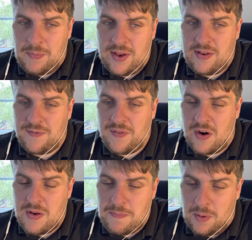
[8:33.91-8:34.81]
He's a
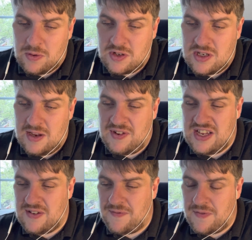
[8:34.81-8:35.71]
very positive,
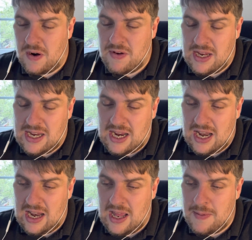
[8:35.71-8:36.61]
he's a very
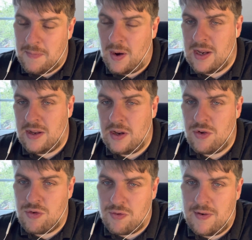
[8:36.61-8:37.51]

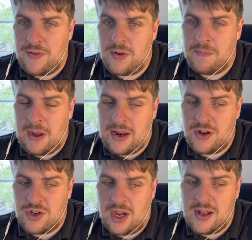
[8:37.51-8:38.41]
clear-minded, driven
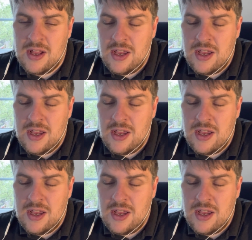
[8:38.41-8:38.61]
manager.